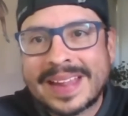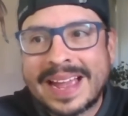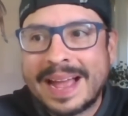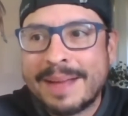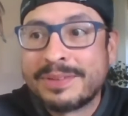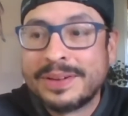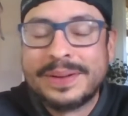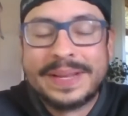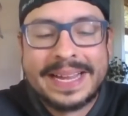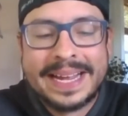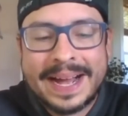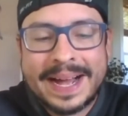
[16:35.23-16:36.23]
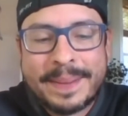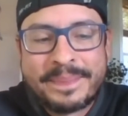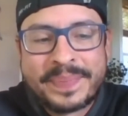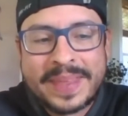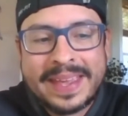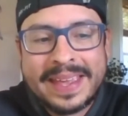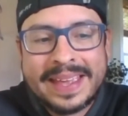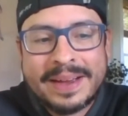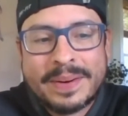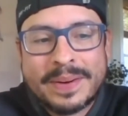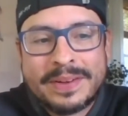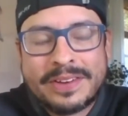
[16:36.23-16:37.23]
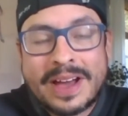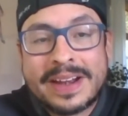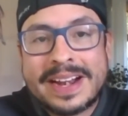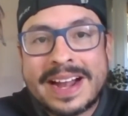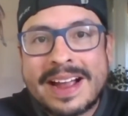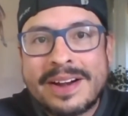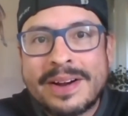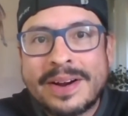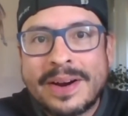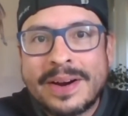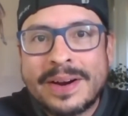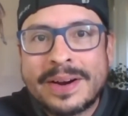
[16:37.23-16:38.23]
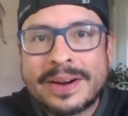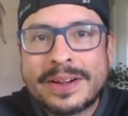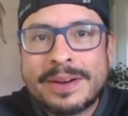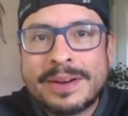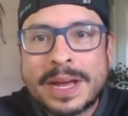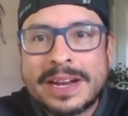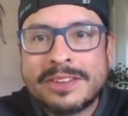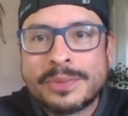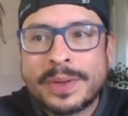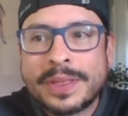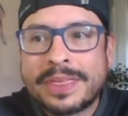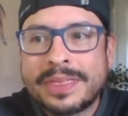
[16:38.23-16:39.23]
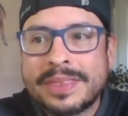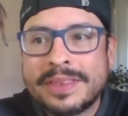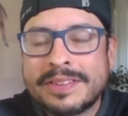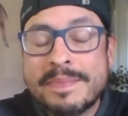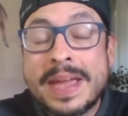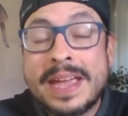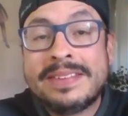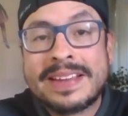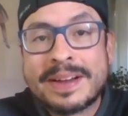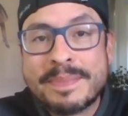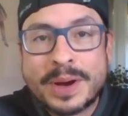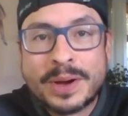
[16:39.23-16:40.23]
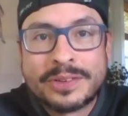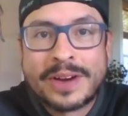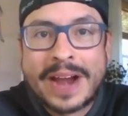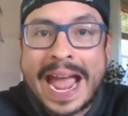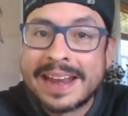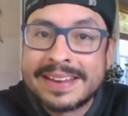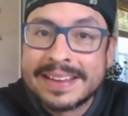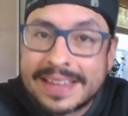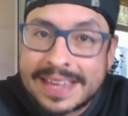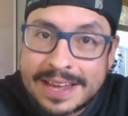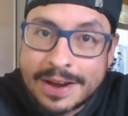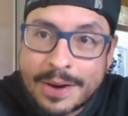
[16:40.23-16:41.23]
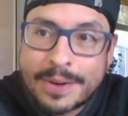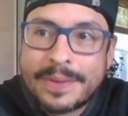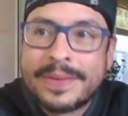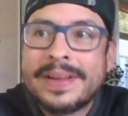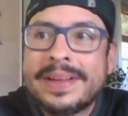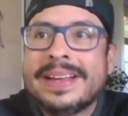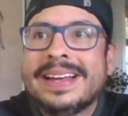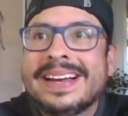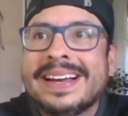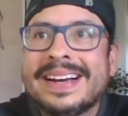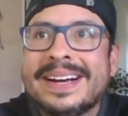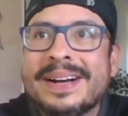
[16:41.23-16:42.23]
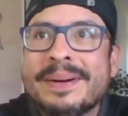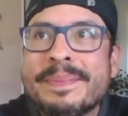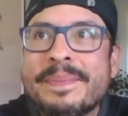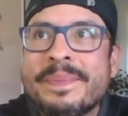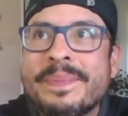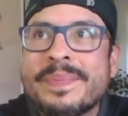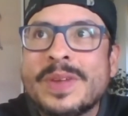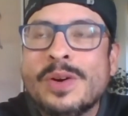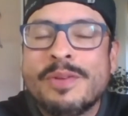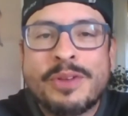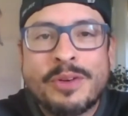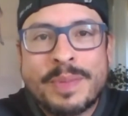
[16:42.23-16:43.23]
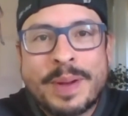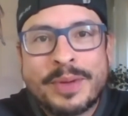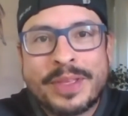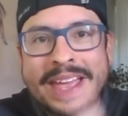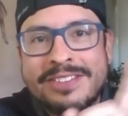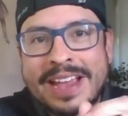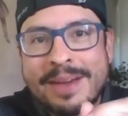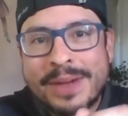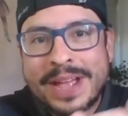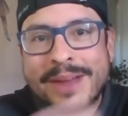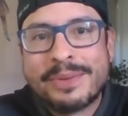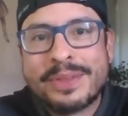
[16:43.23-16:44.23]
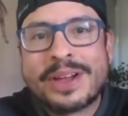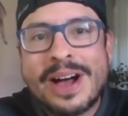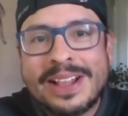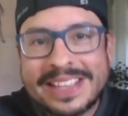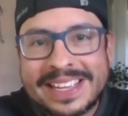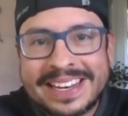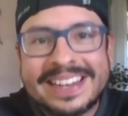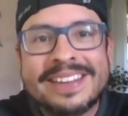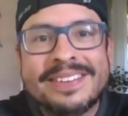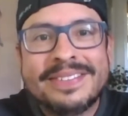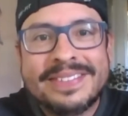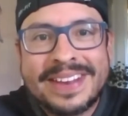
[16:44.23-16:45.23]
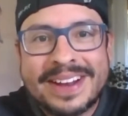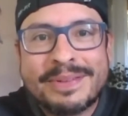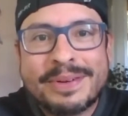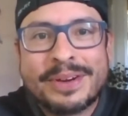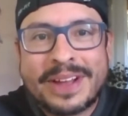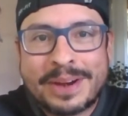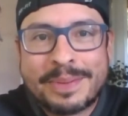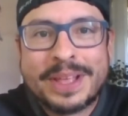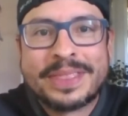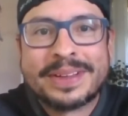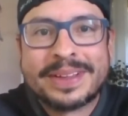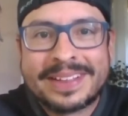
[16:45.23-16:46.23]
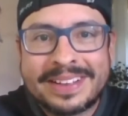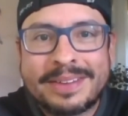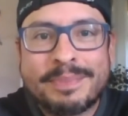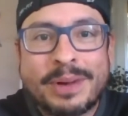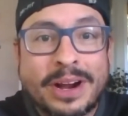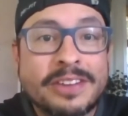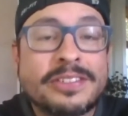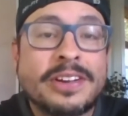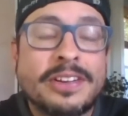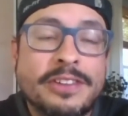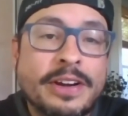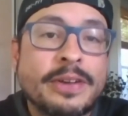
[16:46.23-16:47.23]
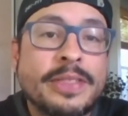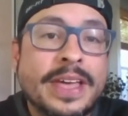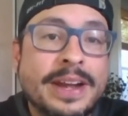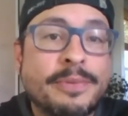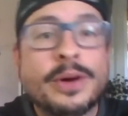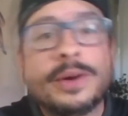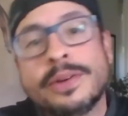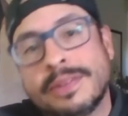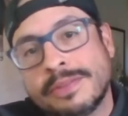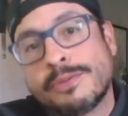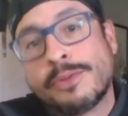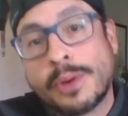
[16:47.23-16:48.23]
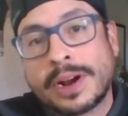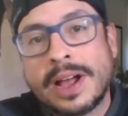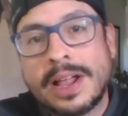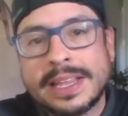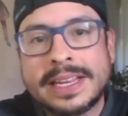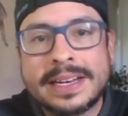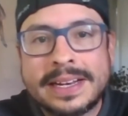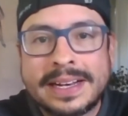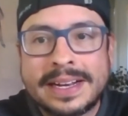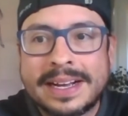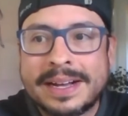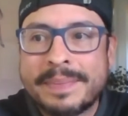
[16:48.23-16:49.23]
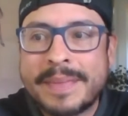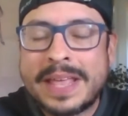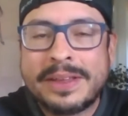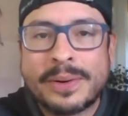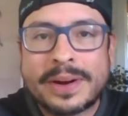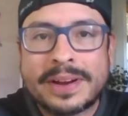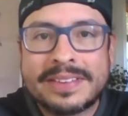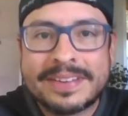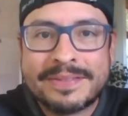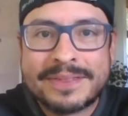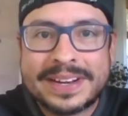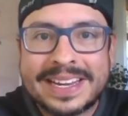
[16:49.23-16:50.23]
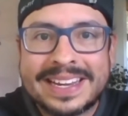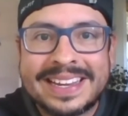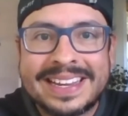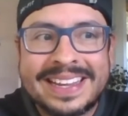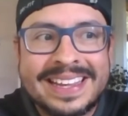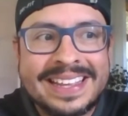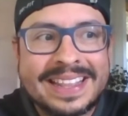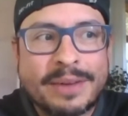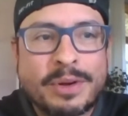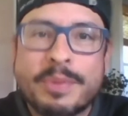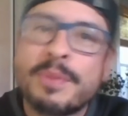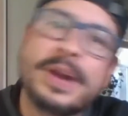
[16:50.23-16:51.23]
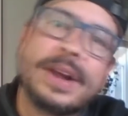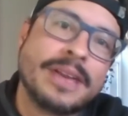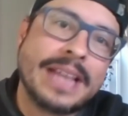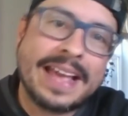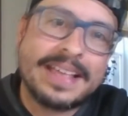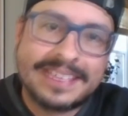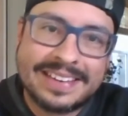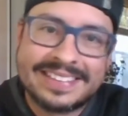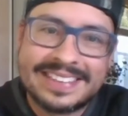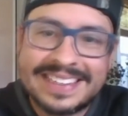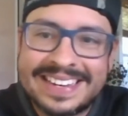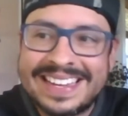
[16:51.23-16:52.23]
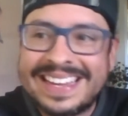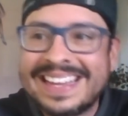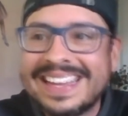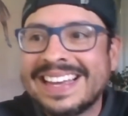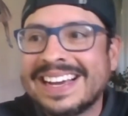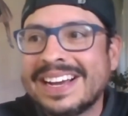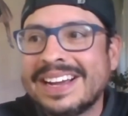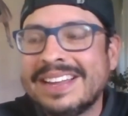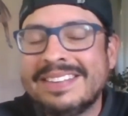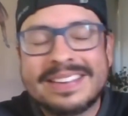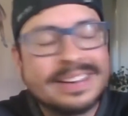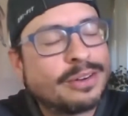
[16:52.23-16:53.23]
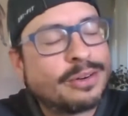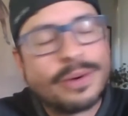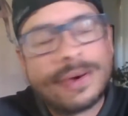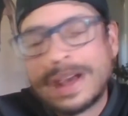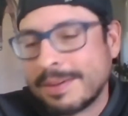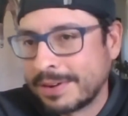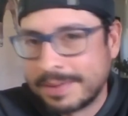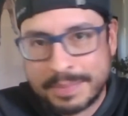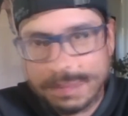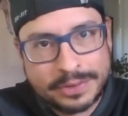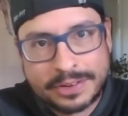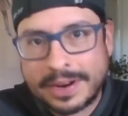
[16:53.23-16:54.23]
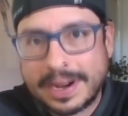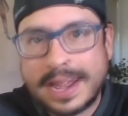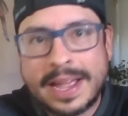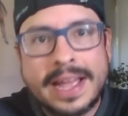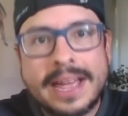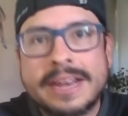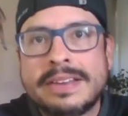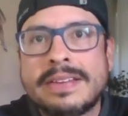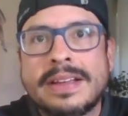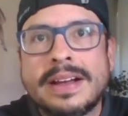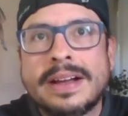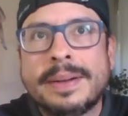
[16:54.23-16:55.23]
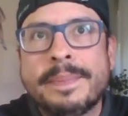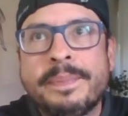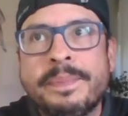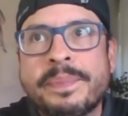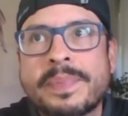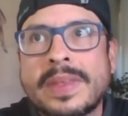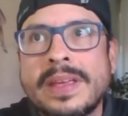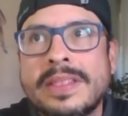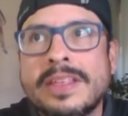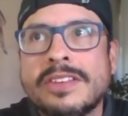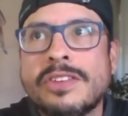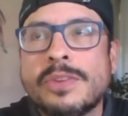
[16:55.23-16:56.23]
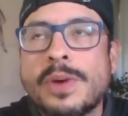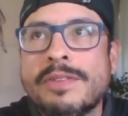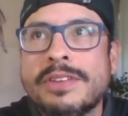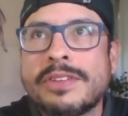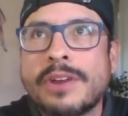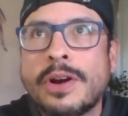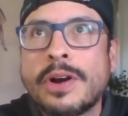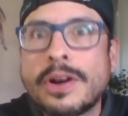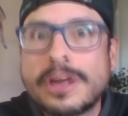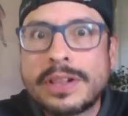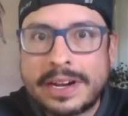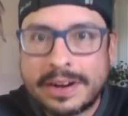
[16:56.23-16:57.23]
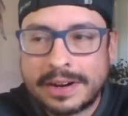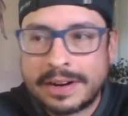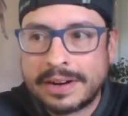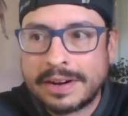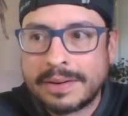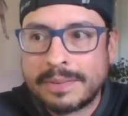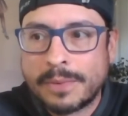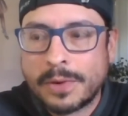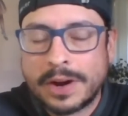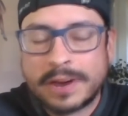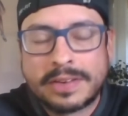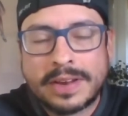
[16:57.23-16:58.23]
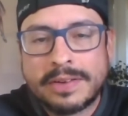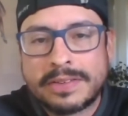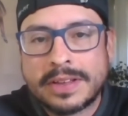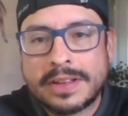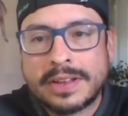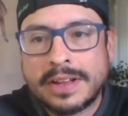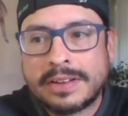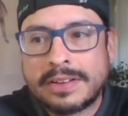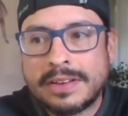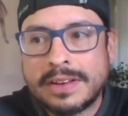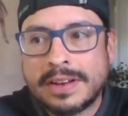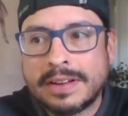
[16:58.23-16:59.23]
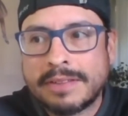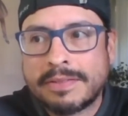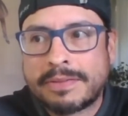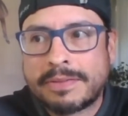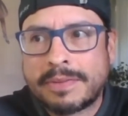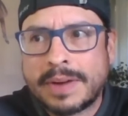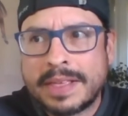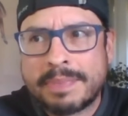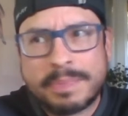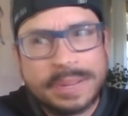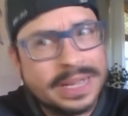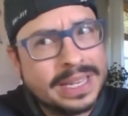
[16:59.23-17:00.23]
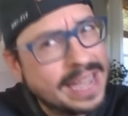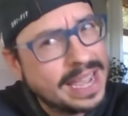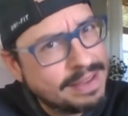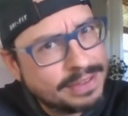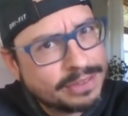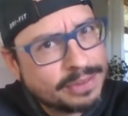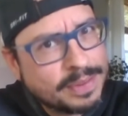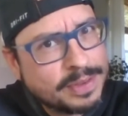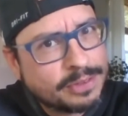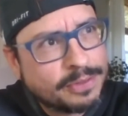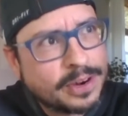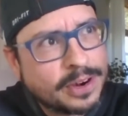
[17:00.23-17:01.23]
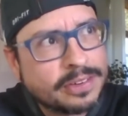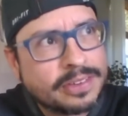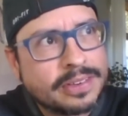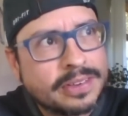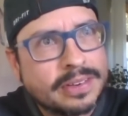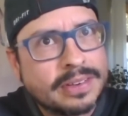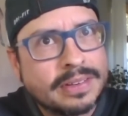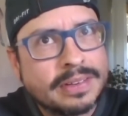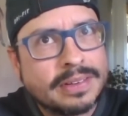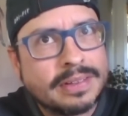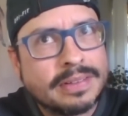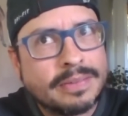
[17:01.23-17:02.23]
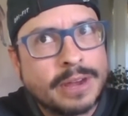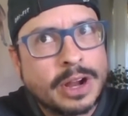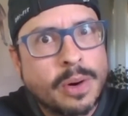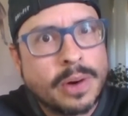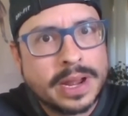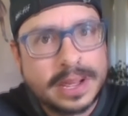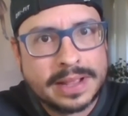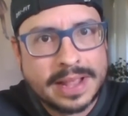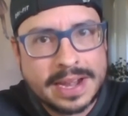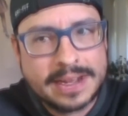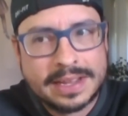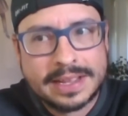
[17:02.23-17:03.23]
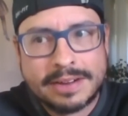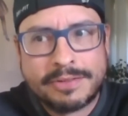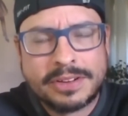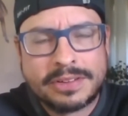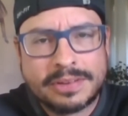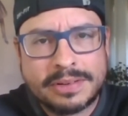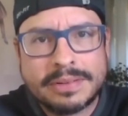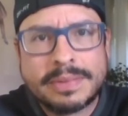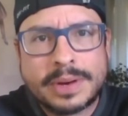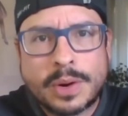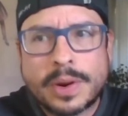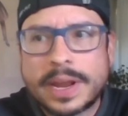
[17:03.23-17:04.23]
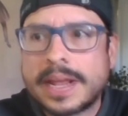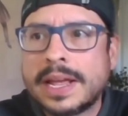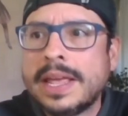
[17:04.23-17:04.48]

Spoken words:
Absolutely. John and I are good buddies with this amazing composer, Andy Akiho, who, if you remember that chat we had with Colin, we were talking about the percussion concerto that he wrote for Colin and the Oregon Symphony that we premiered last season. Right. He's an incredible composer, and this is one of his earlier works, and it's I believe it's from his first recording that he did, official recording.